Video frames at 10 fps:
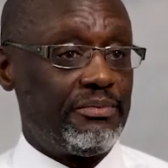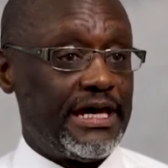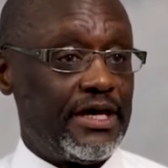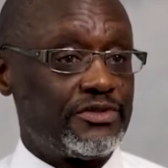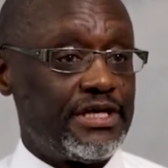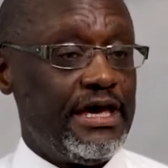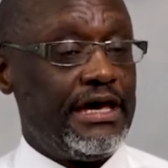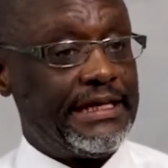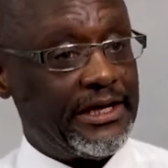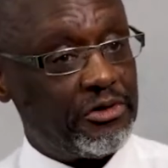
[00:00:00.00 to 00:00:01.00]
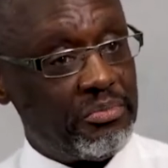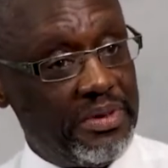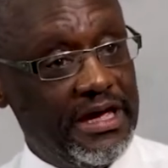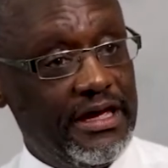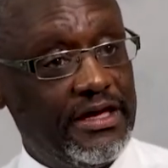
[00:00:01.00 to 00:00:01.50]
And that
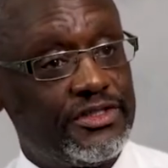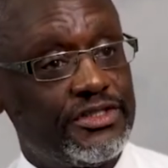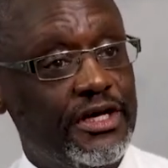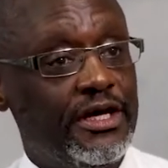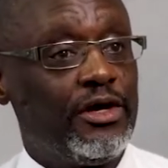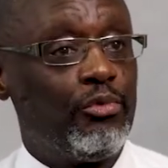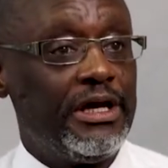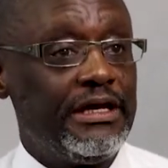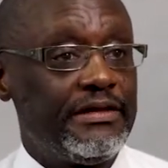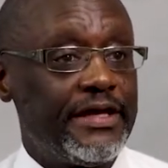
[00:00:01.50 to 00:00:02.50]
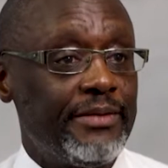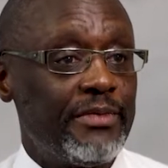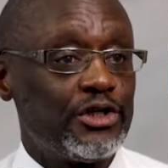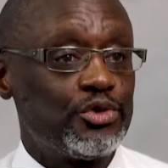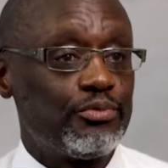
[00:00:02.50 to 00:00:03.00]
compares with a
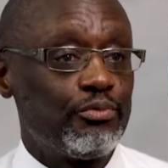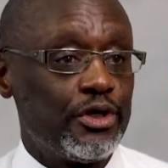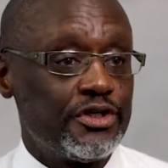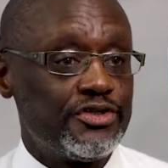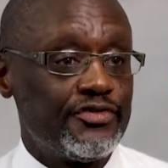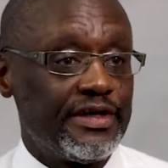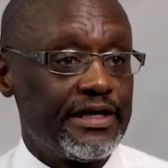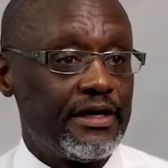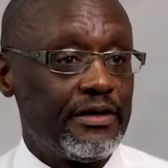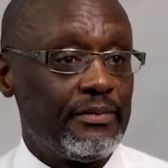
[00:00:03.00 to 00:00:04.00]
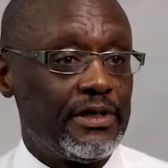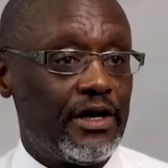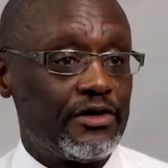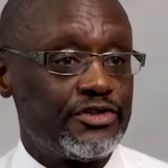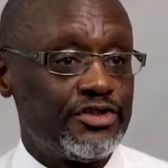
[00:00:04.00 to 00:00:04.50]
much worse figure
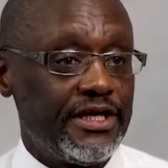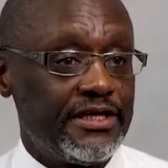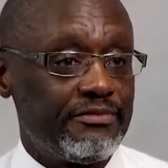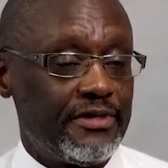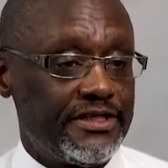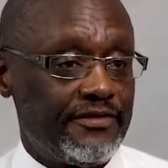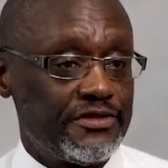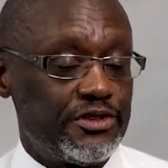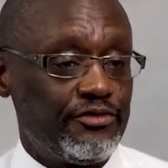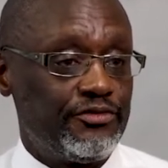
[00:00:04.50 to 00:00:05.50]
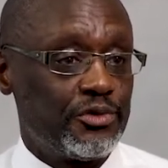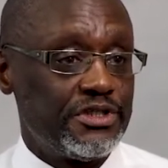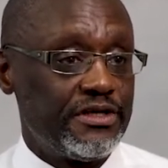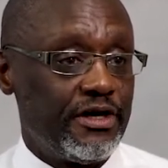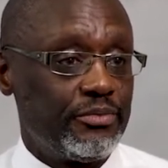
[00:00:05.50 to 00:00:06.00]
last year, a deficit of
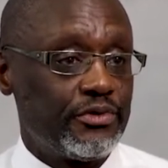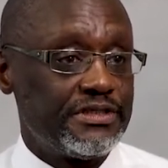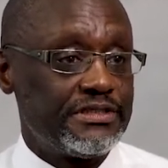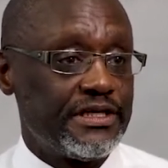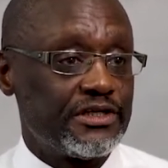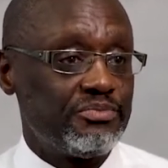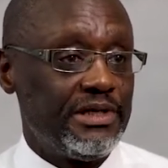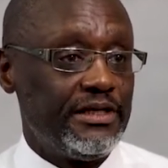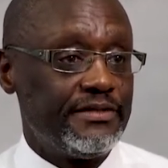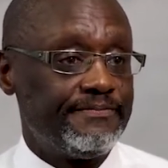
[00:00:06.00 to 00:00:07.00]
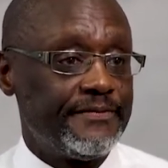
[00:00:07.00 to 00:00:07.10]
£49.6 million.